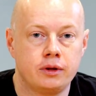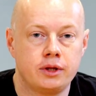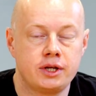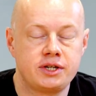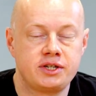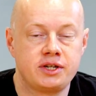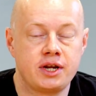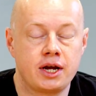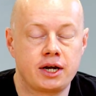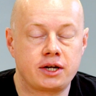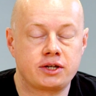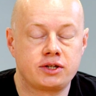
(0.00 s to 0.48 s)

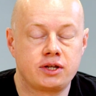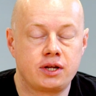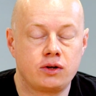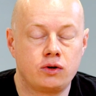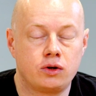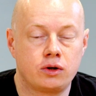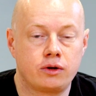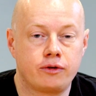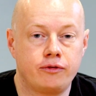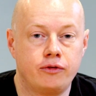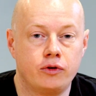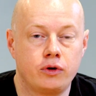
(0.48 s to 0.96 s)
This next
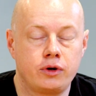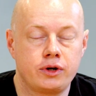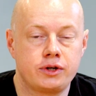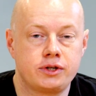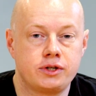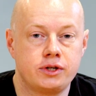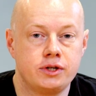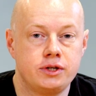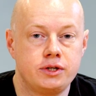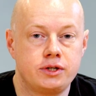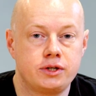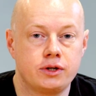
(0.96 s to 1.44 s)
talk
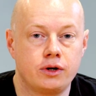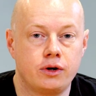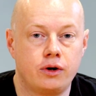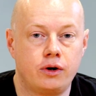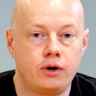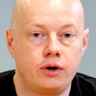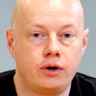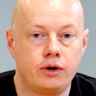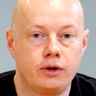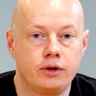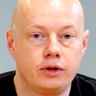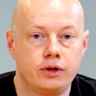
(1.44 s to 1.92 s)
focuses
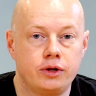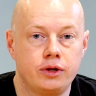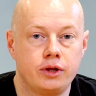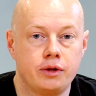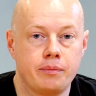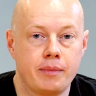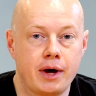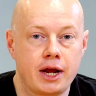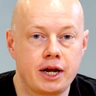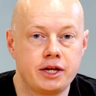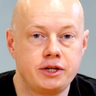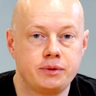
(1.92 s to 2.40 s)
on
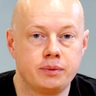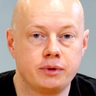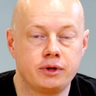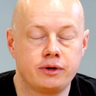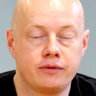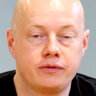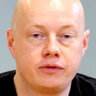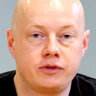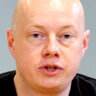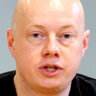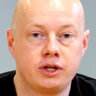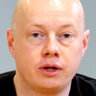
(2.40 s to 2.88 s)
the management
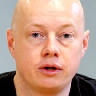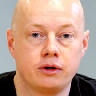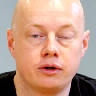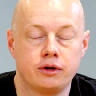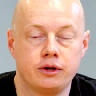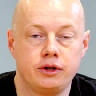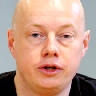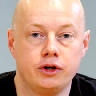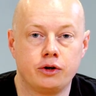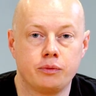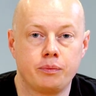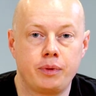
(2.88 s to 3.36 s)
of
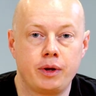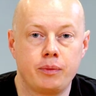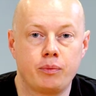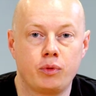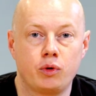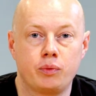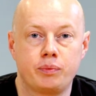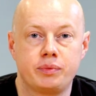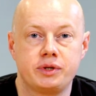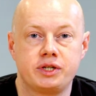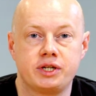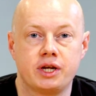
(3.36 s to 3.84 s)
children and young
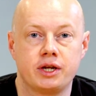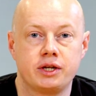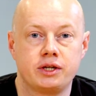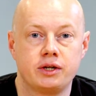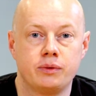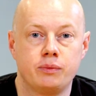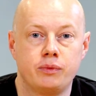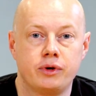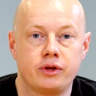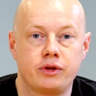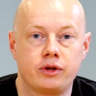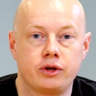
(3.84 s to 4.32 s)
people
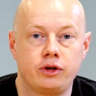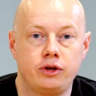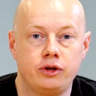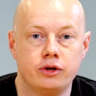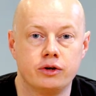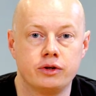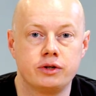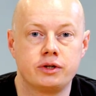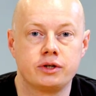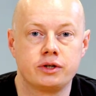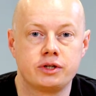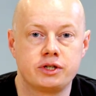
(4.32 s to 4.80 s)
presenting with
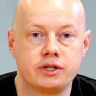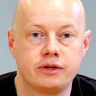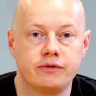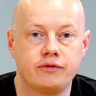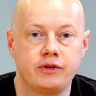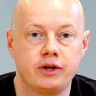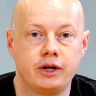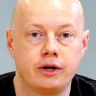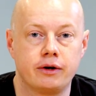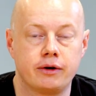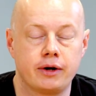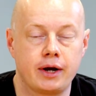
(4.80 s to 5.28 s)
acute
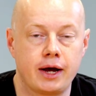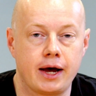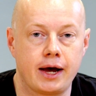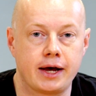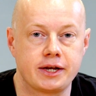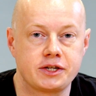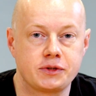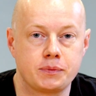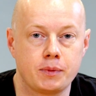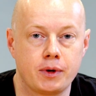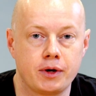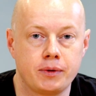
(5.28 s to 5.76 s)
severe
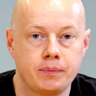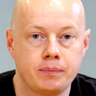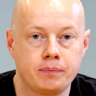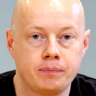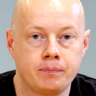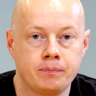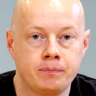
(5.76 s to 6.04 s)
asthma.